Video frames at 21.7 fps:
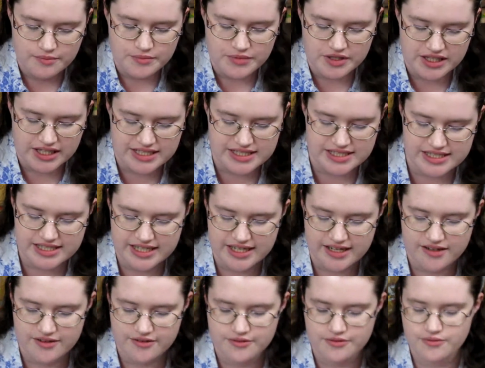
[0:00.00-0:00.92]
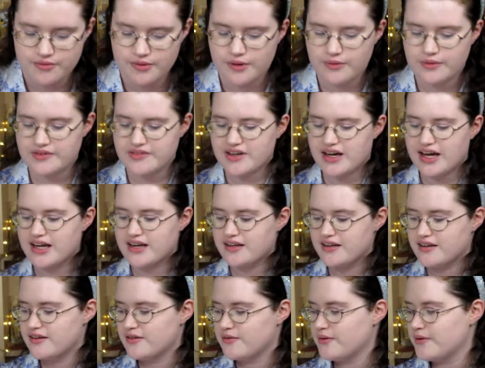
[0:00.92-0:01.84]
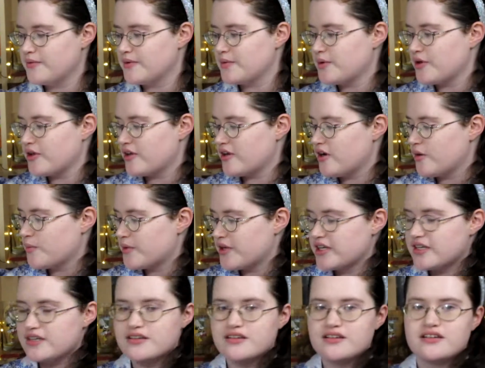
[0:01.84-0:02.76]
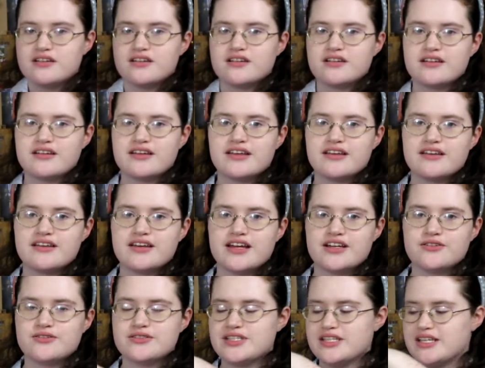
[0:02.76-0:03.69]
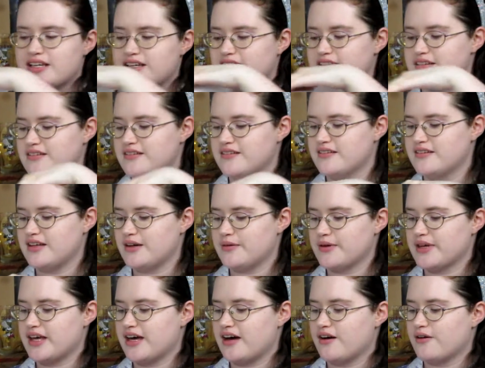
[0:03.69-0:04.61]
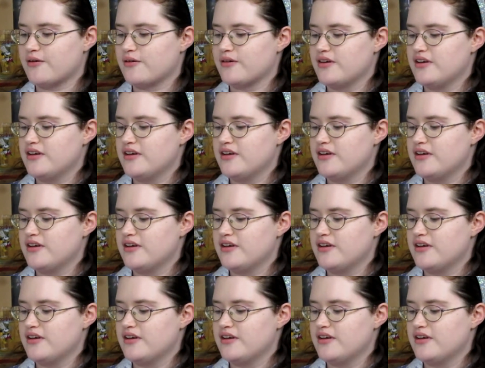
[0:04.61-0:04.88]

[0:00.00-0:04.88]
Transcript: But let's see what we've got when we pull it open. Can you see? There we go.